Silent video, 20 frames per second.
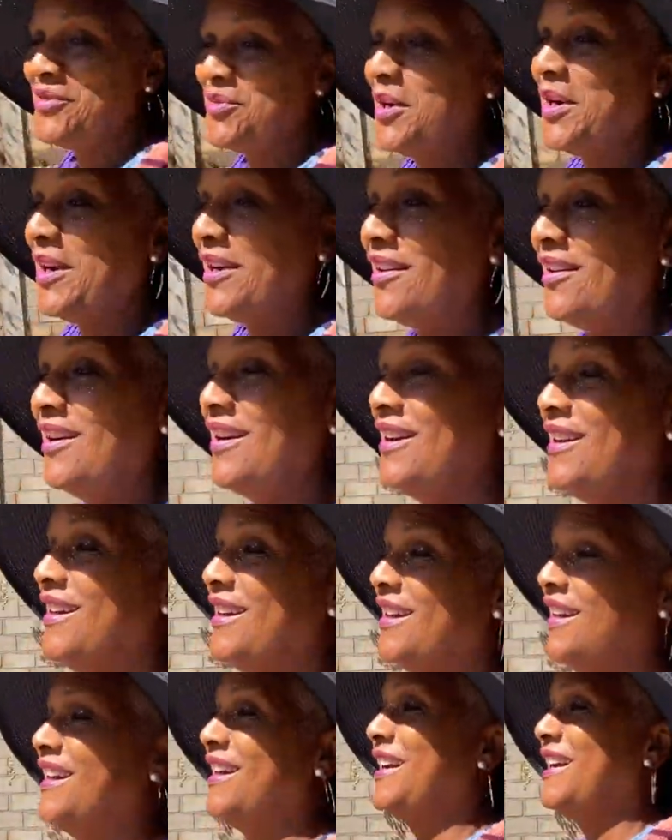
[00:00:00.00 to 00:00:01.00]
well,
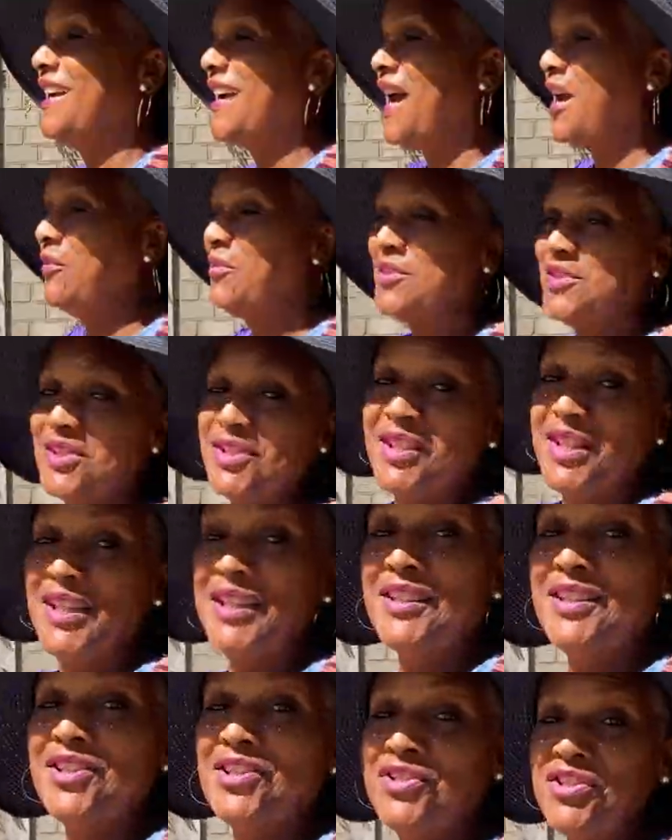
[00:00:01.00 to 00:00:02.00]
I was an
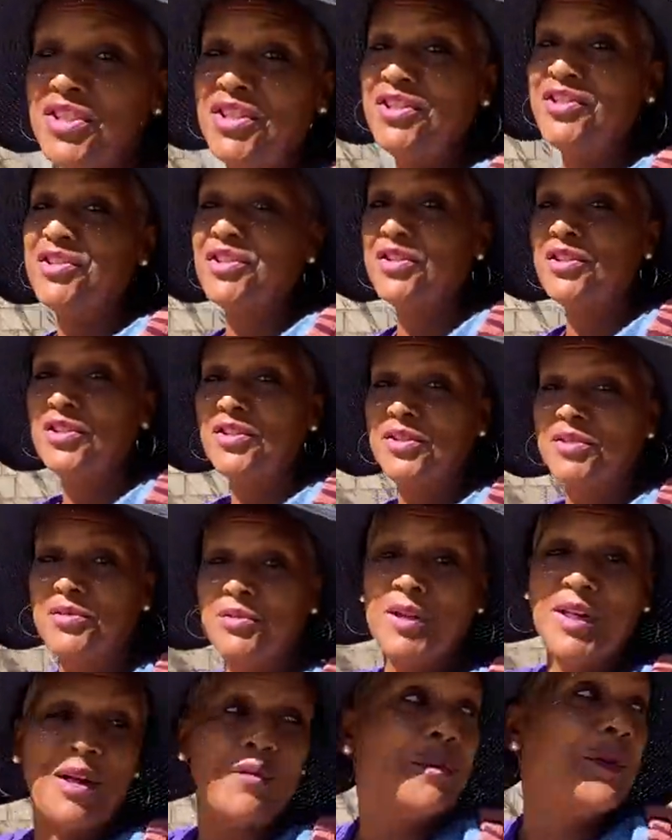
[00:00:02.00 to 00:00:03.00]
English teacher
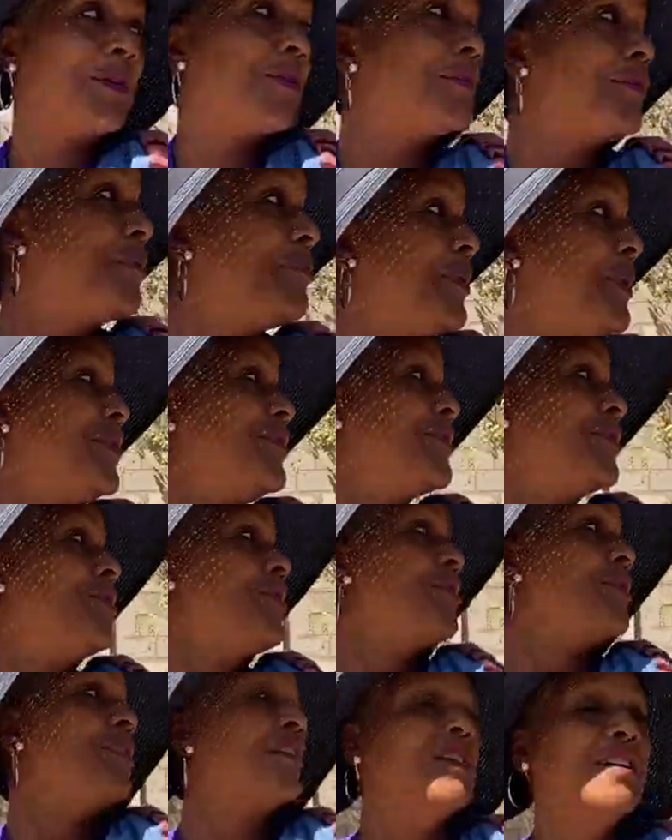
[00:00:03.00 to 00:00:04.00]
when I worked for Peace
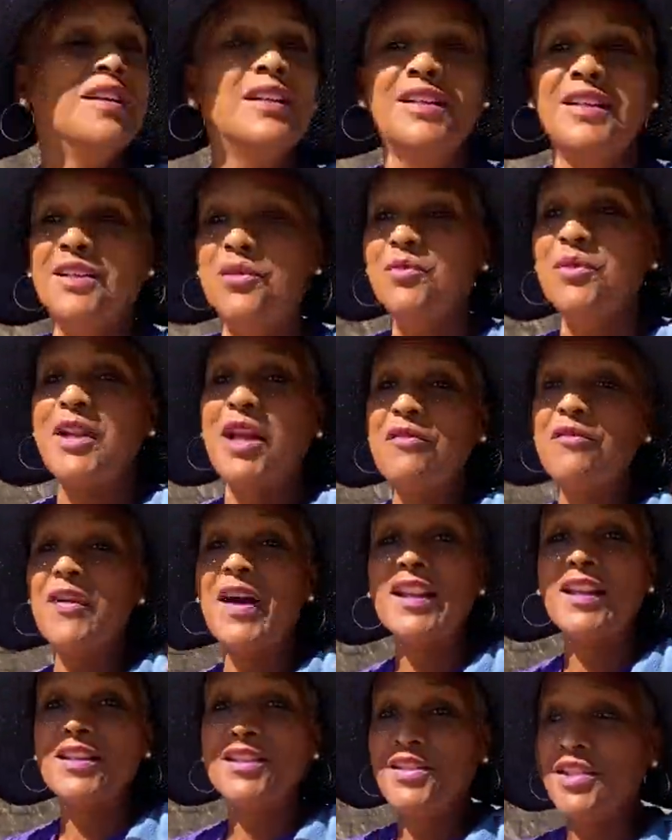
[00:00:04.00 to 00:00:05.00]
Corps, when I
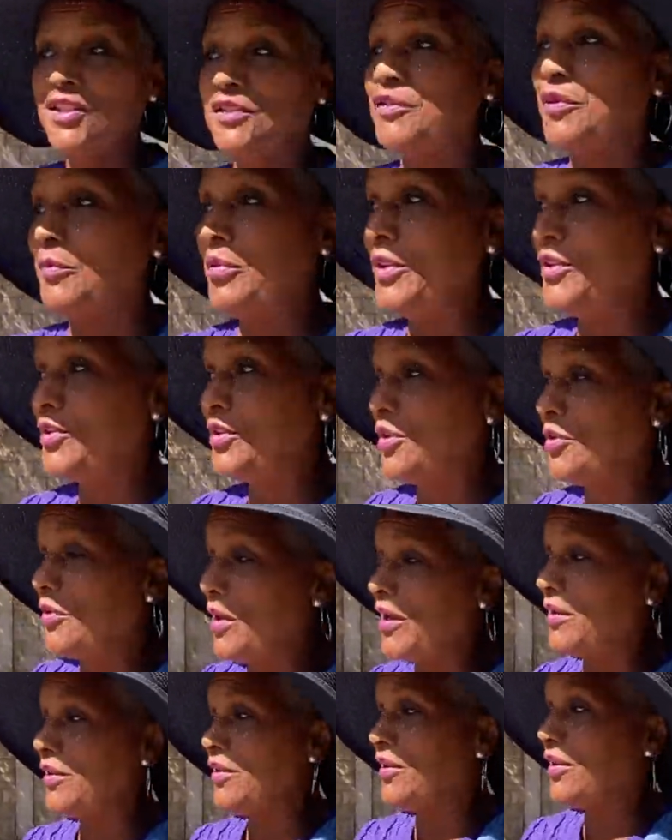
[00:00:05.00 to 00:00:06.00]
volunteered for Peace Corps,
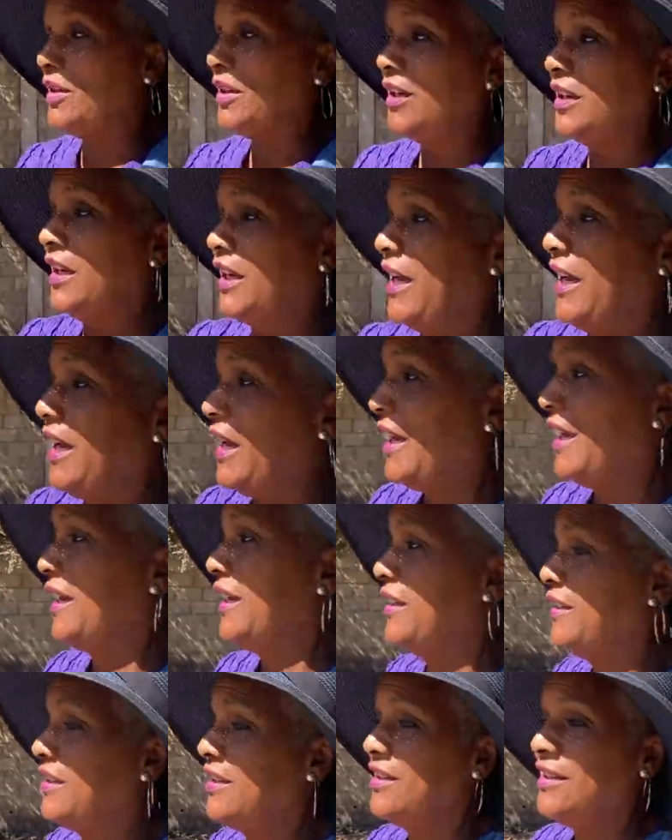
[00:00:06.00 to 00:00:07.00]
rather.
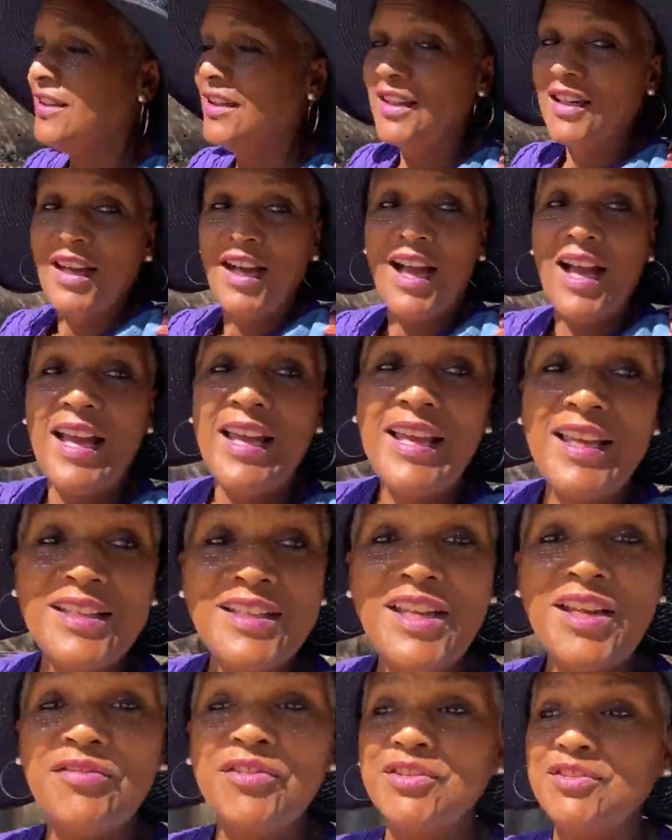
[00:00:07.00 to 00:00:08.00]
And I had
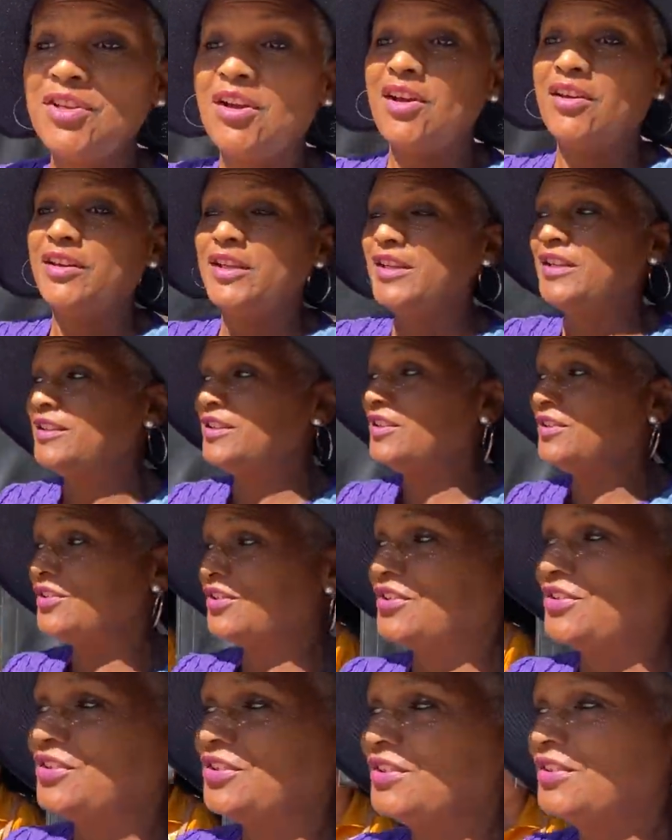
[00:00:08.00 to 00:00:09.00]
never taught
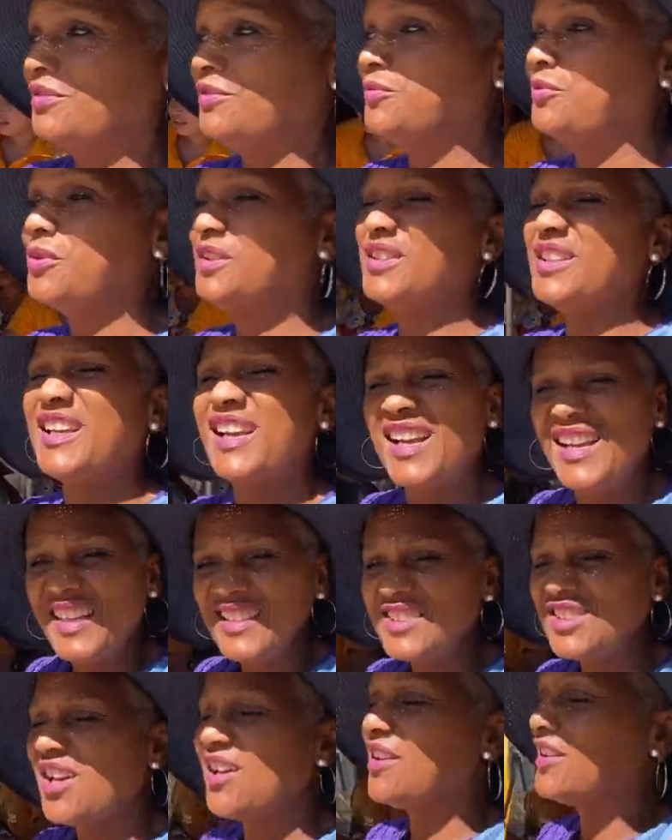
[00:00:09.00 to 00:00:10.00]
English. Really, I
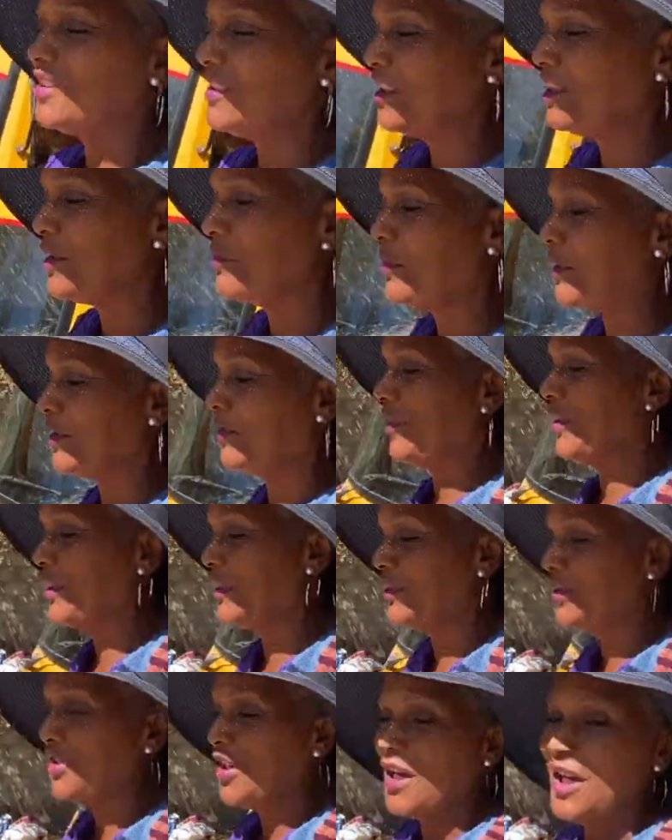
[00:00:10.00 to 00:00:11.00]
taught a little bit of
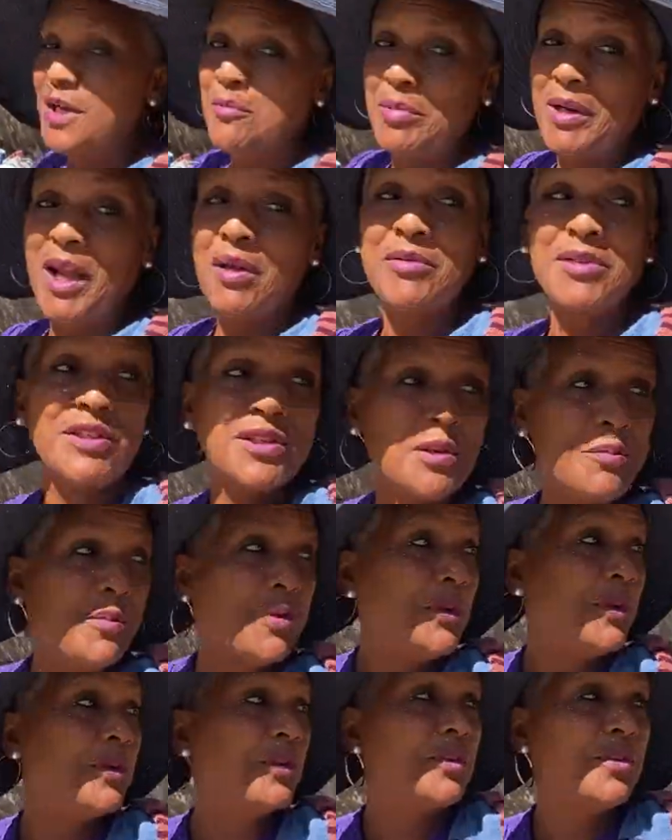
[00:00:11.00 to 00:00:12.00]
English, but I was a
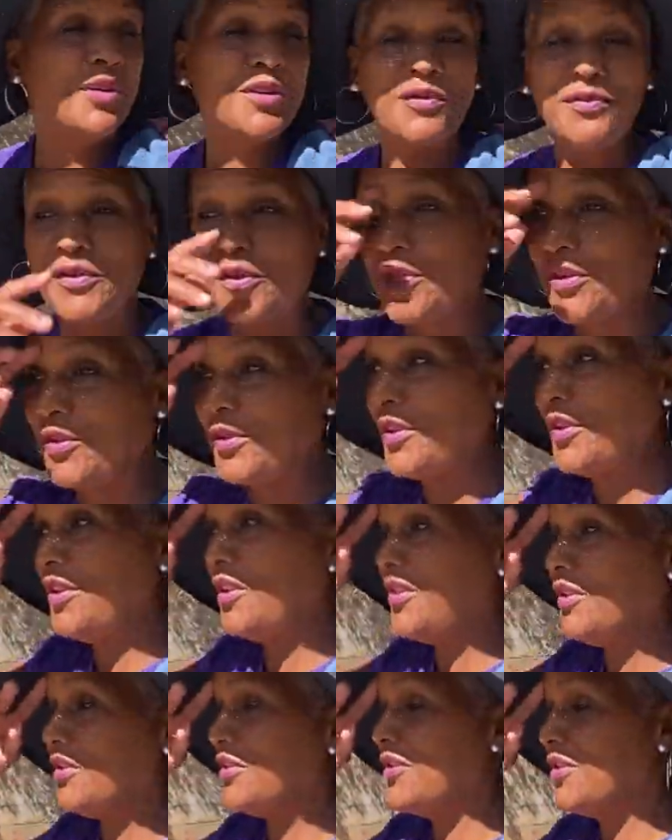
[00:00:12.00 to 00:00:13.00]
computer nerd for 30
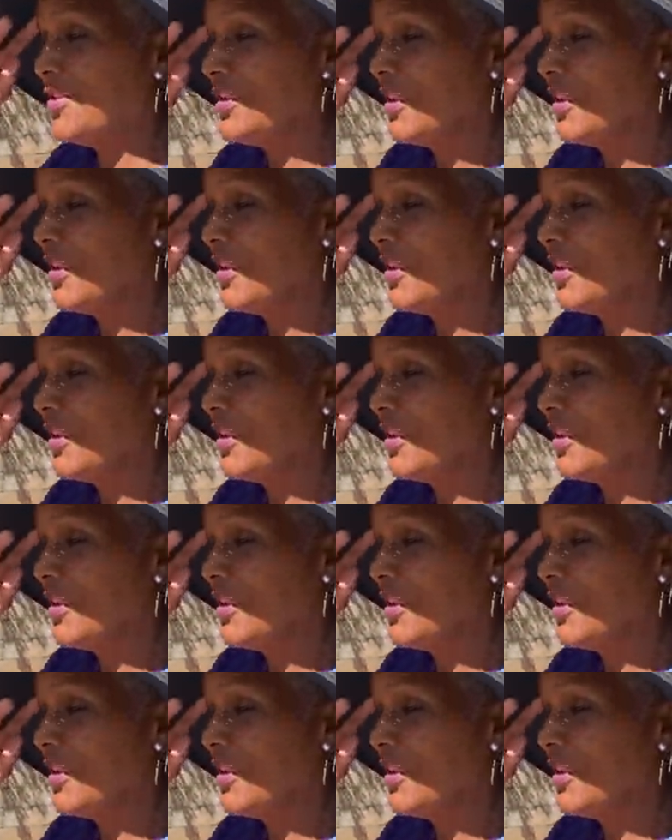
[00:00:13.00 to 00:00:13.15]
years.